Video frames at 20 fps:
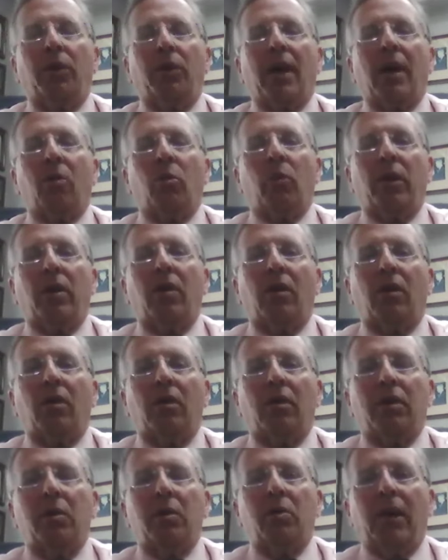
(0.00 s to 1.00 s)
without
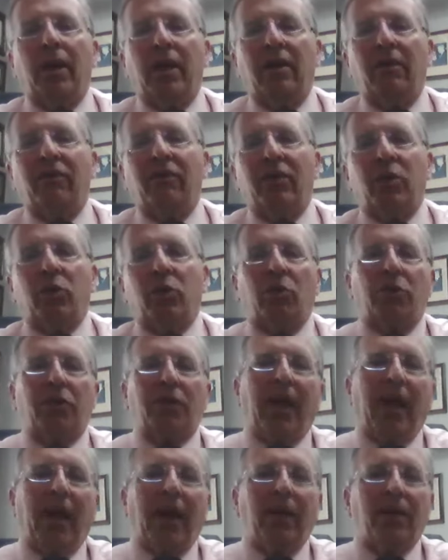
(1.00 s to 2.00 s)
regard to any official
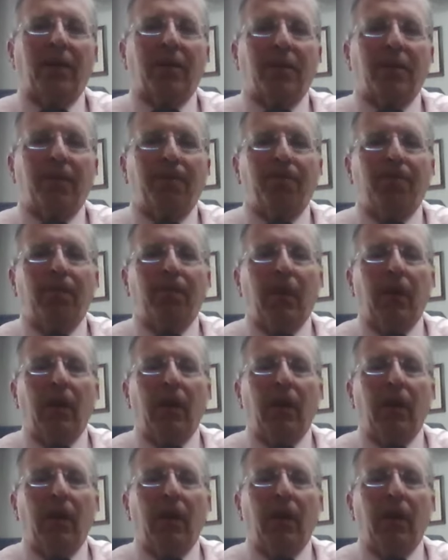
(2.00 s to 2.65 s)
status.